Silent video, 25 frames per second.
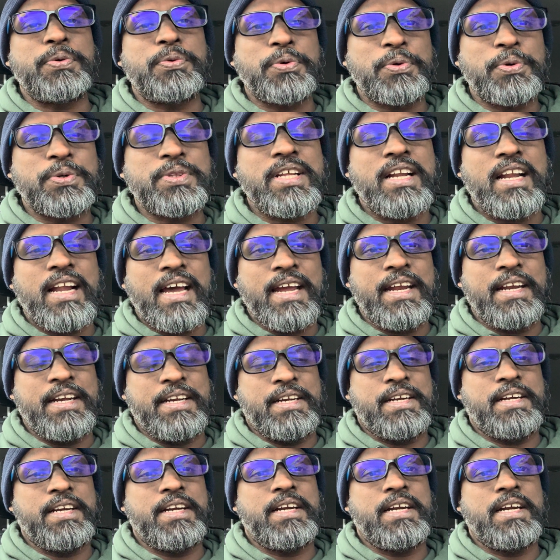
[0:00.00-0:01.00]
line.
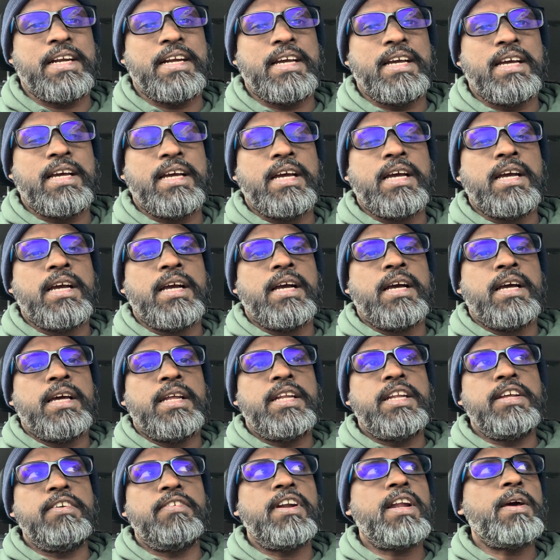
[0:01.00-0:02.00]

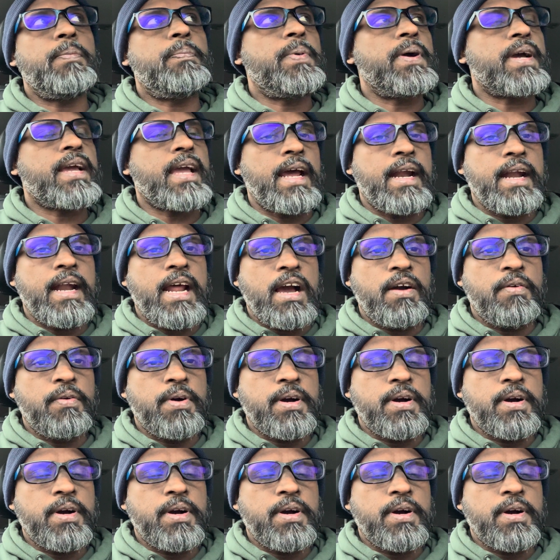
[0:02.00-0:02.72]
Developer can have a